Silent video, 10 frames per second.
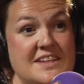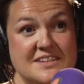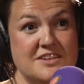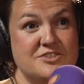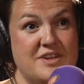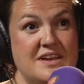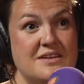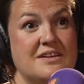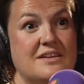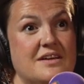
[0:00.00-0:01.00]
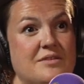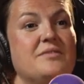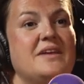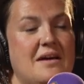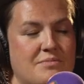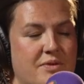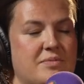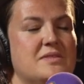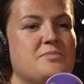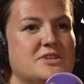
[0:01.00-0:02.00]
this country. In this country, yeah. Yeah,
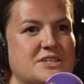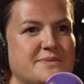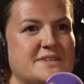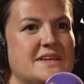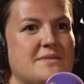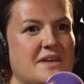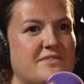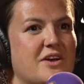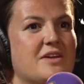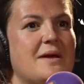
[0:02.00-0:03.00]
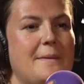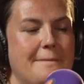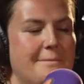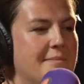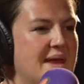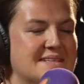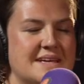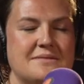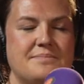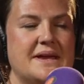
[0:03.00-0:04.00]
probably the British Museum. British Museum.
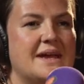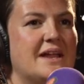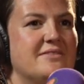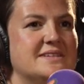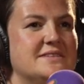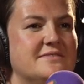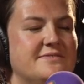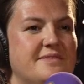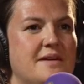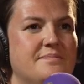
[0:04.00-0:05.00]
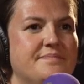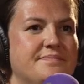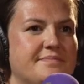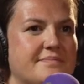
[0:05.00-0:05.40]
Amazing big galleries of. Um,